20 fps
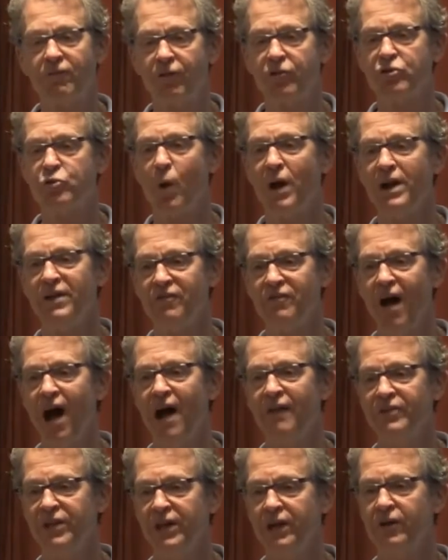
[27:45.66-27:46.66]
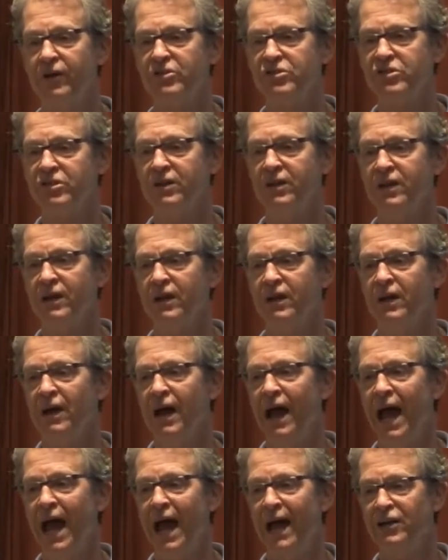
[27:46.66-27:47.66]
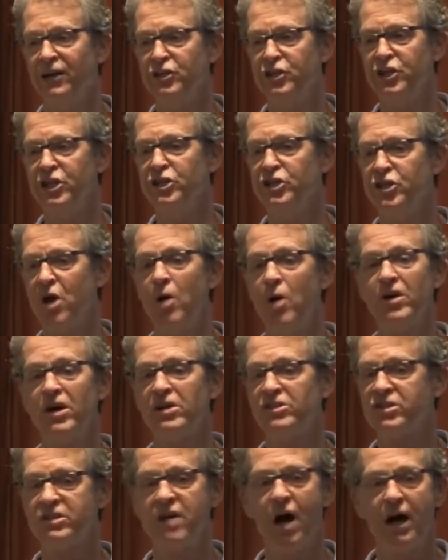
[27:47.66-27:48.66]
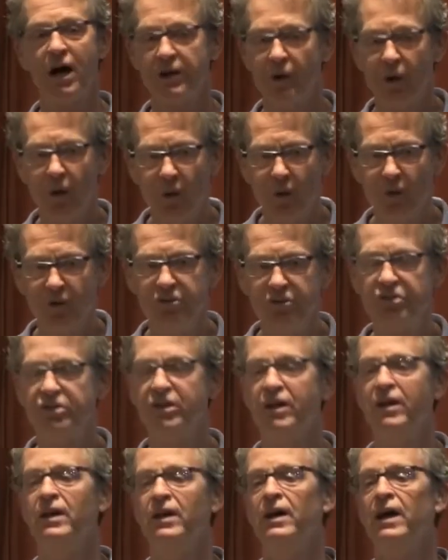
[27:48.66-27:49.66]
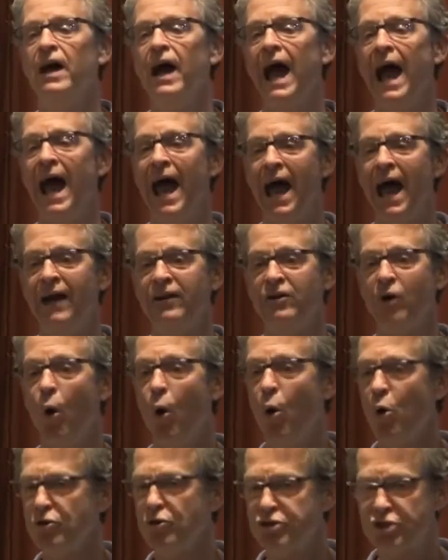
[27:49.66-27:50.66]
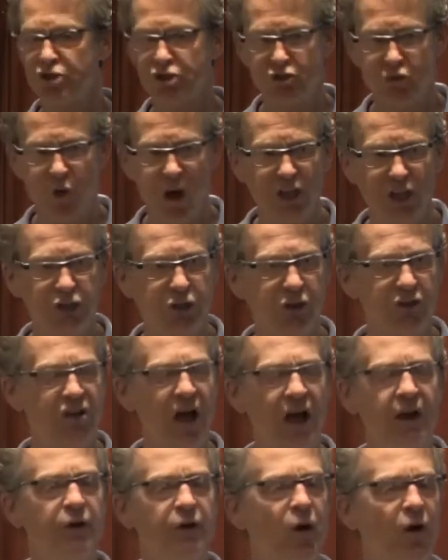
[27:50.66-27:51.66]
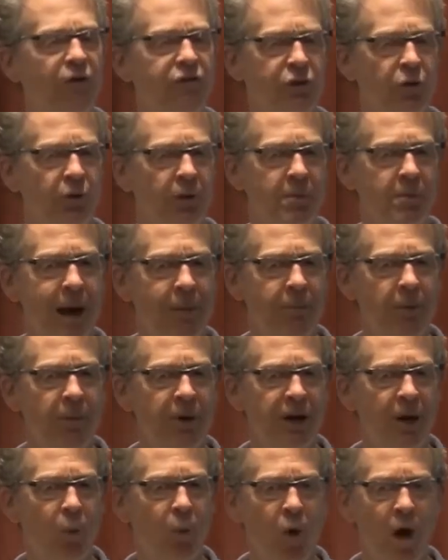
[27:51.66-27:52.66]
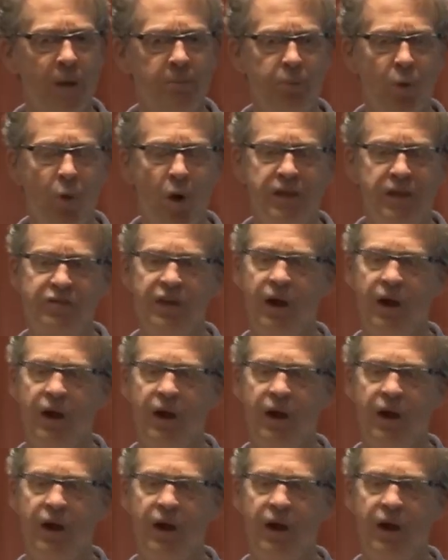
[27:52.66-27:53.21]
25 years. And she showed us tunnels and old structures. I don't know if you remember, but at one point there